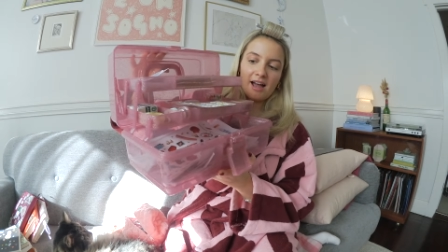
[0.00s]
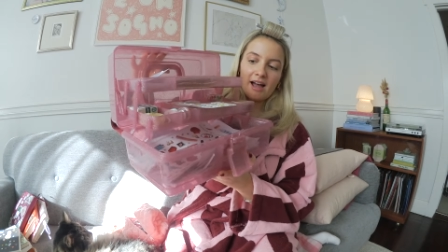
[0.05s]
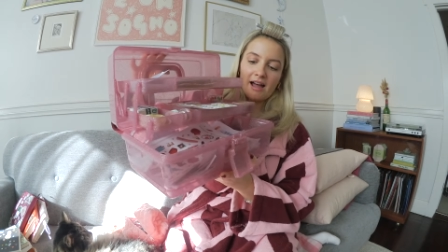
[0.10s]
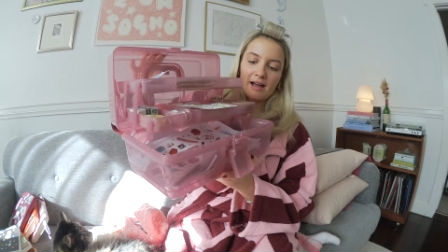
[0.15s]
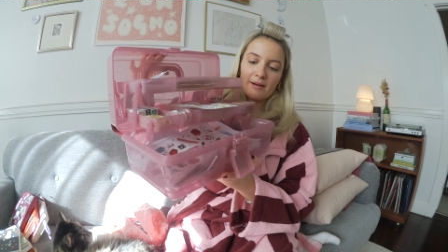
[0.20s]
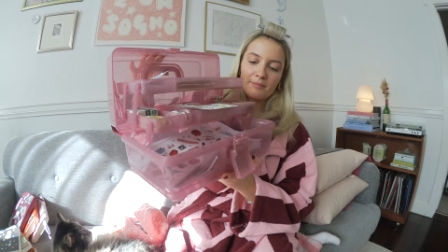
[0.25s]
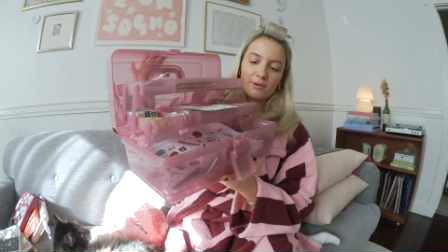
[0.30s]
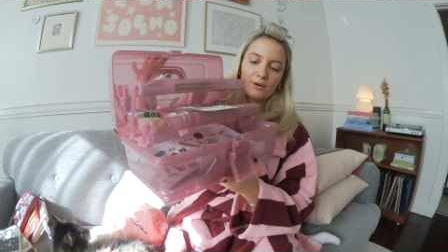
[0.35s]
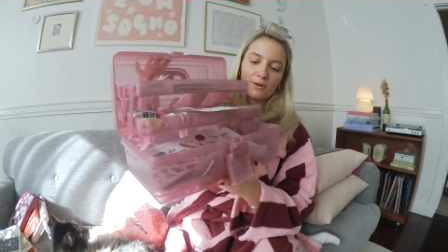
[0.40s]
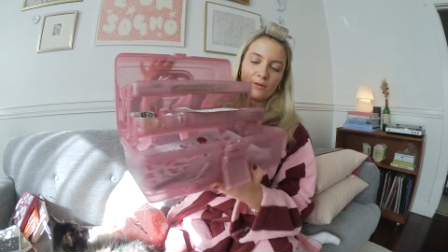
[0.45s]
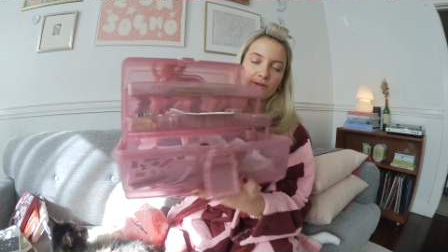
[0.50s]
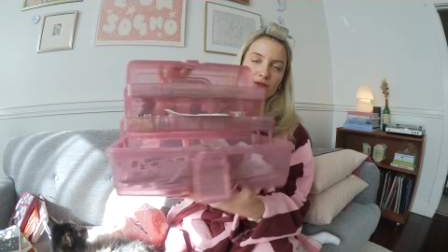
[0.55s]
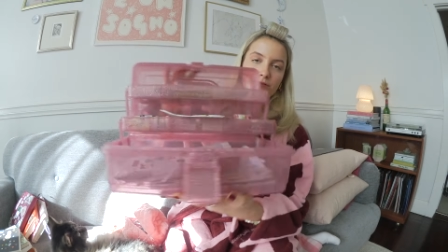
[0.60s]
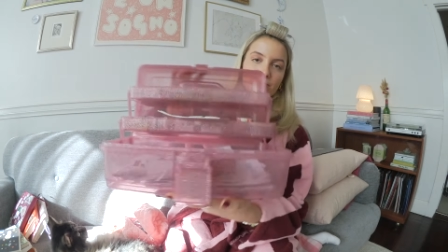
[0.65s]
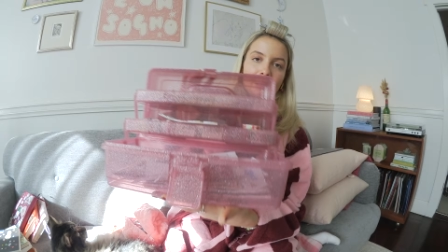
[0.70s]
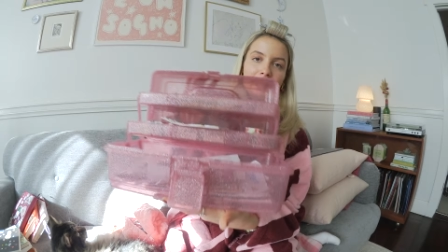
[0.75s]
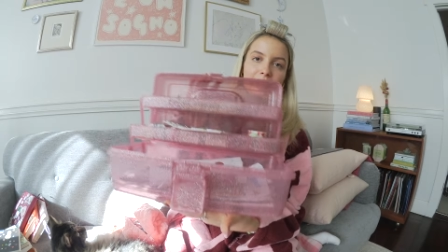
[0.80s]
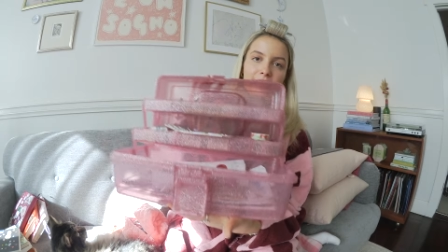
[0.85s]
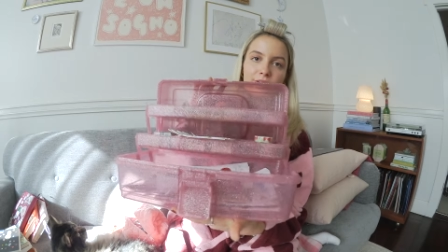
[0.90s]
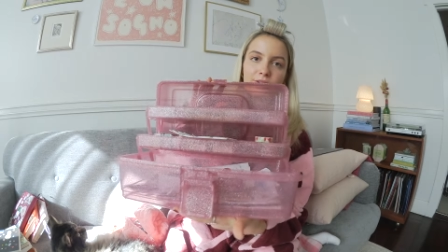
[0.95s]
um, all of
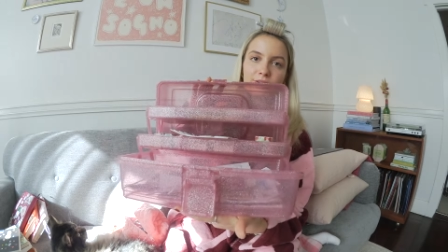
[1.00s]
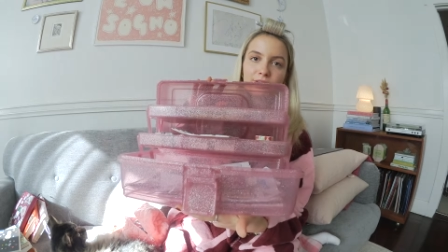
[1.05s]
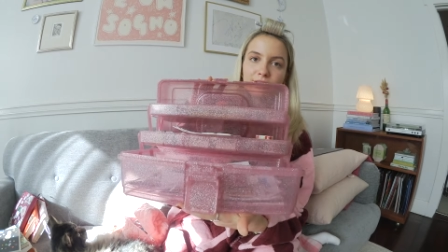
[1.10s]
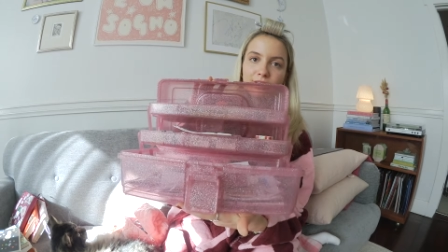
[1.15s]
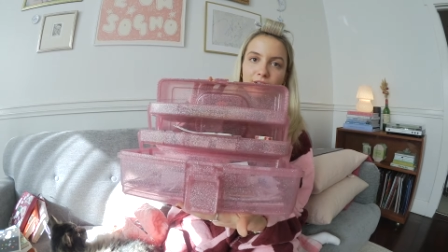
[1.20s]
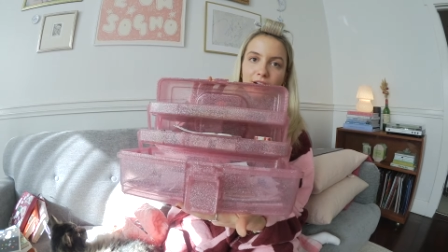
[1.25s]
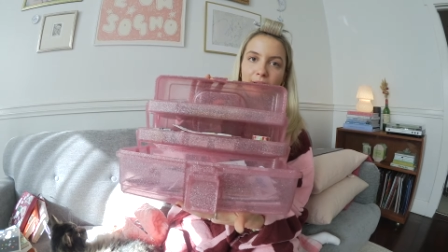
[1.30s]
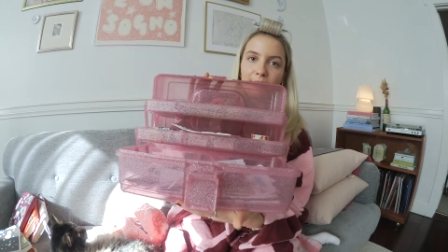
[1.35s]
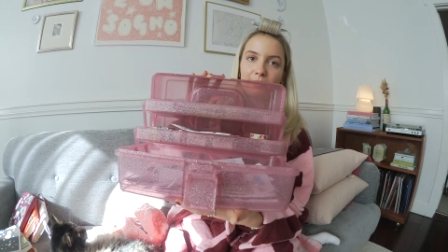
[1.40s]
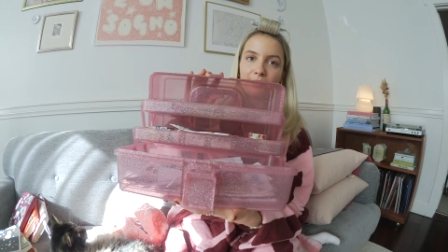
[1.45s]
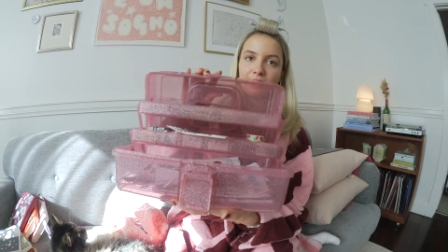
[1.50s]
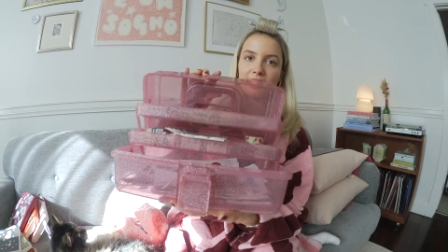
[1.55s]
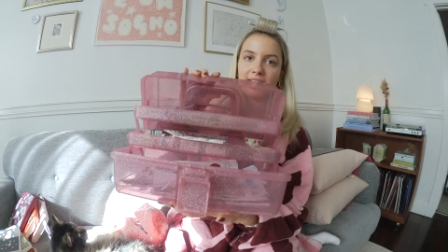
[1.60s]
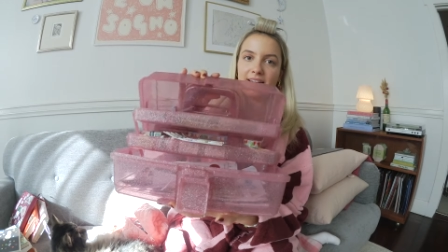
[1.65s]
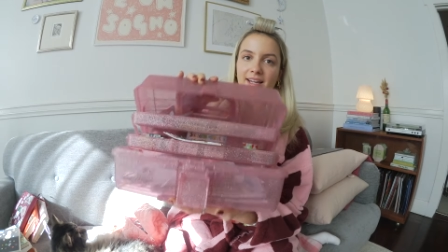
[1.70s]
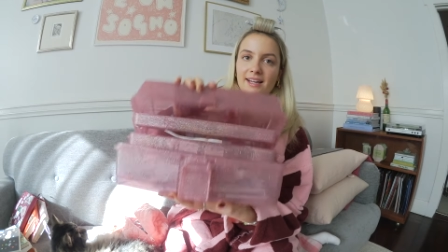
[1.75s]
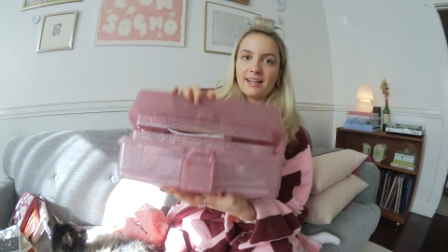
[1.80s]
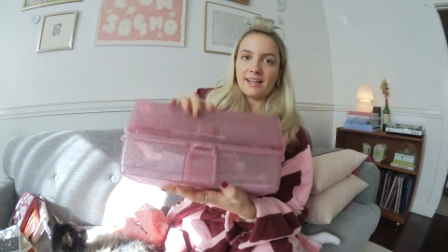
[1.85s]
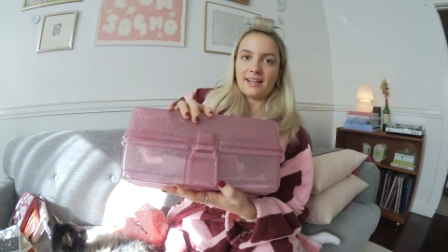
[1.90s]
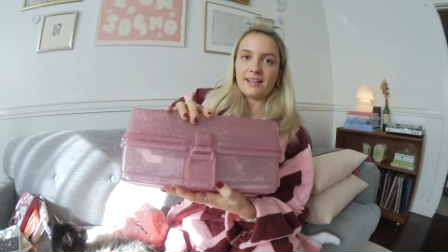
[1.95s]
my little
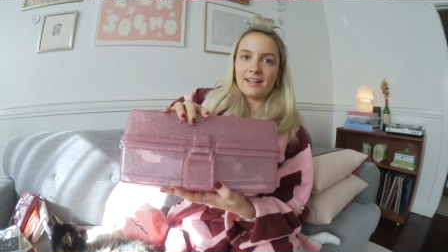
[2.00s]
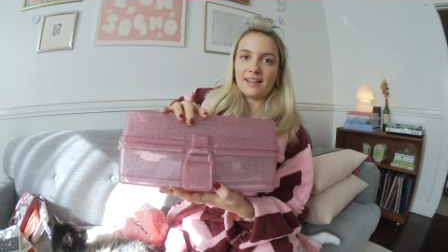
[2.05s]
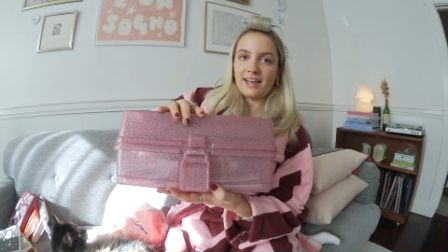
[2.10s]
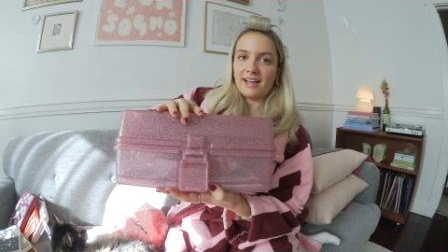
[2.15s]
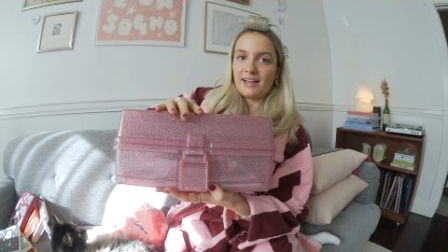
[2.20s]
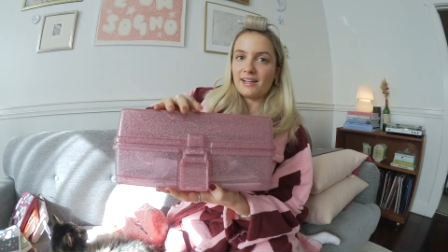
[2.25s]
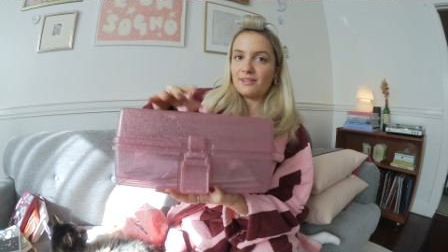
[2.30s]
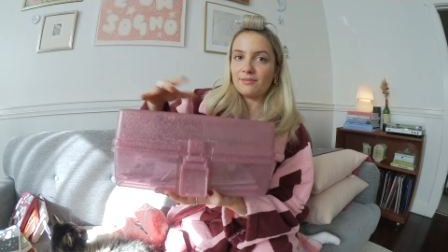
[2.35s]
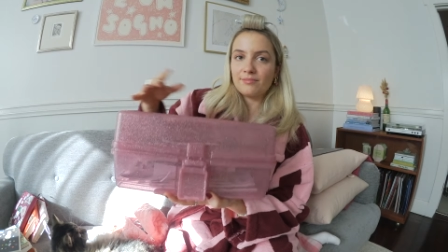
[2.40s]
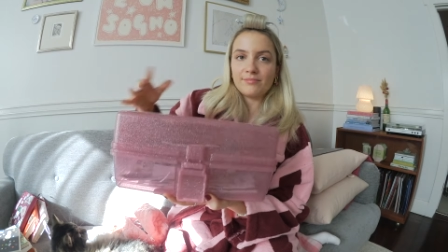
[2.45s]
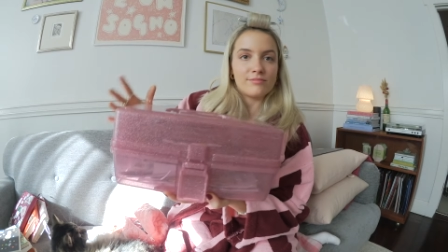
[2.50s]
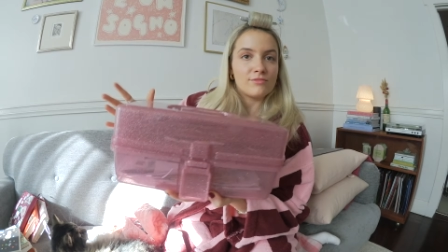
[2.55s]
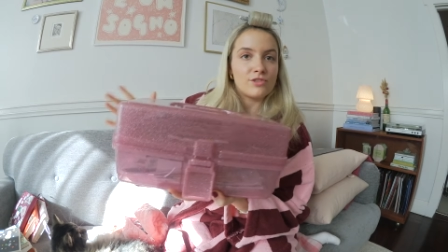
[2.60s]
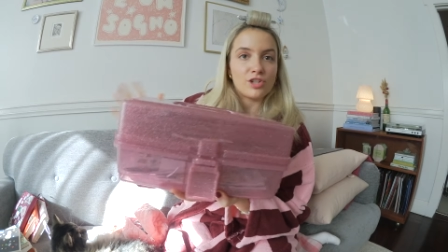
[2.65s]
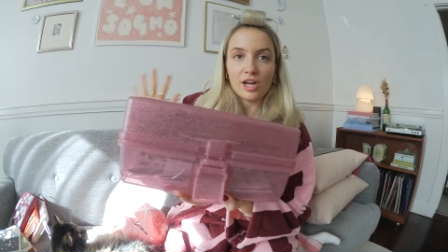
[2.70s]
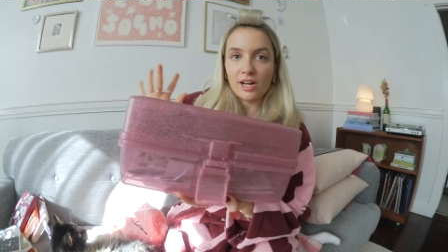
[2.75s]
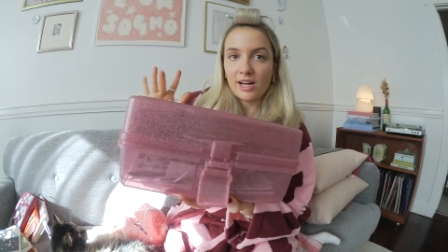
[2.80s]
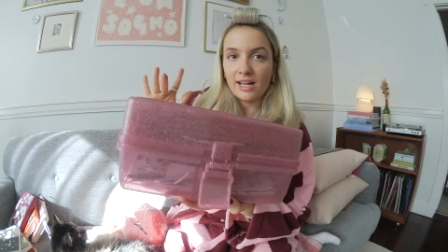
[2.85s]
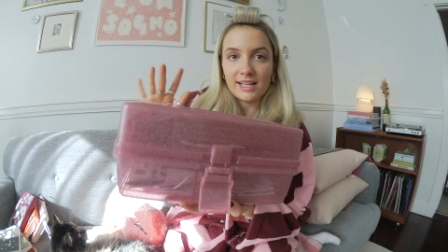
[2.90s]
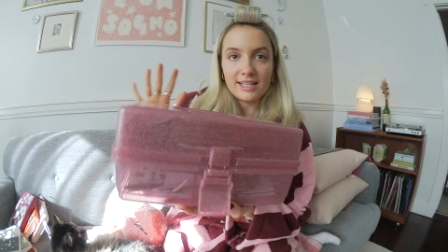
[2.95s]
scrapbooking like
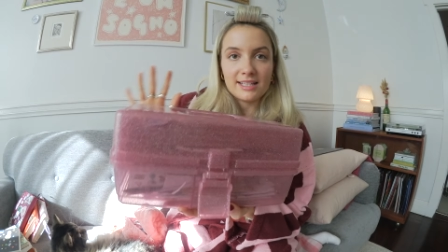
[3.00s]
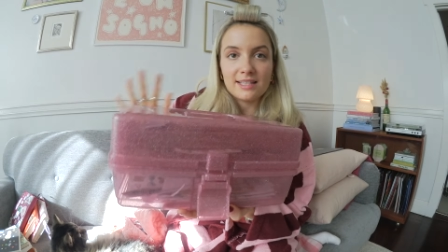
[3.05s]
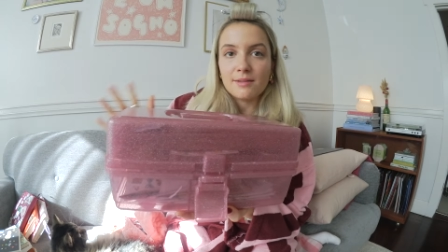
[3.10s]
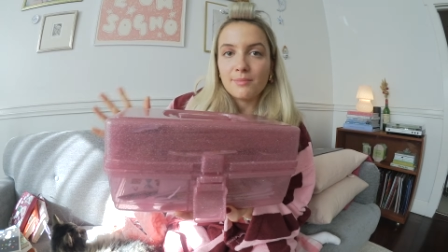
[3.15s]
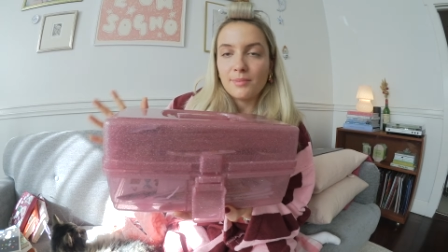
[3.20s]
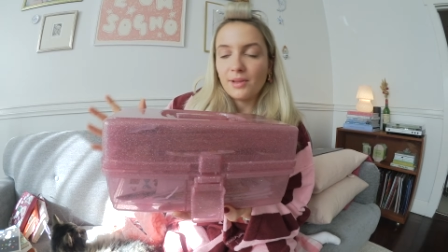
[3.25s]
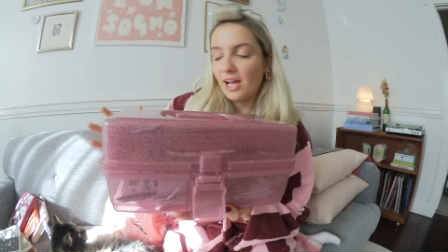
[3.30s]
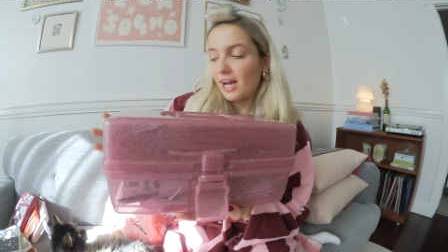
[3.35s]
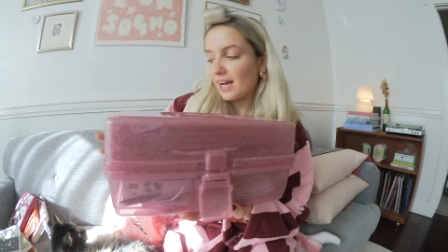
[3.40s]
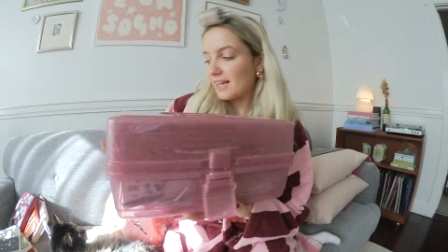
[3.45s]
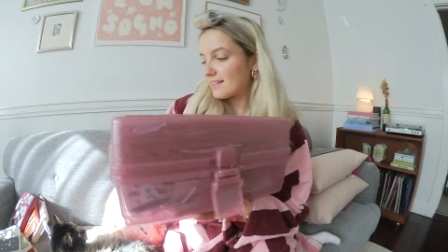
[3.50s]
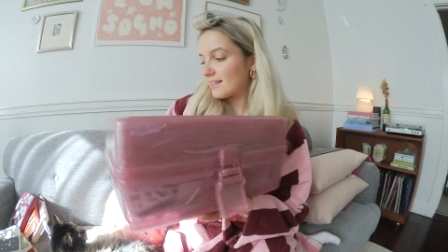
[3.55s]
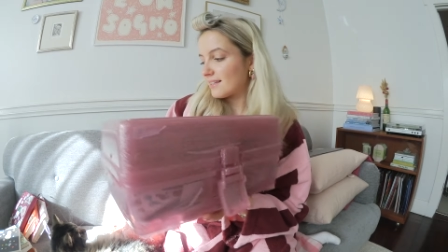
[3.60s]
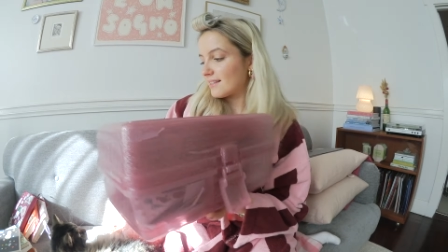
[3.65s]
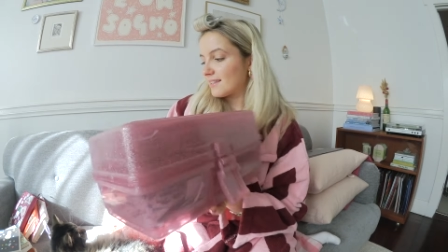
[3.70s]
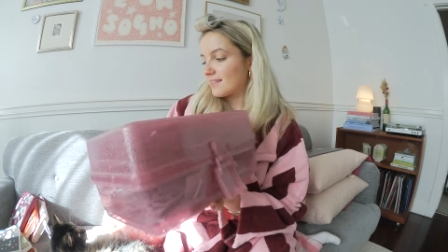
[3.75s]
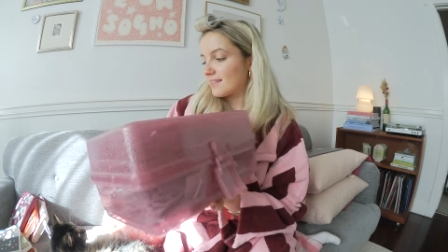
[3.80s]
journaling supplies and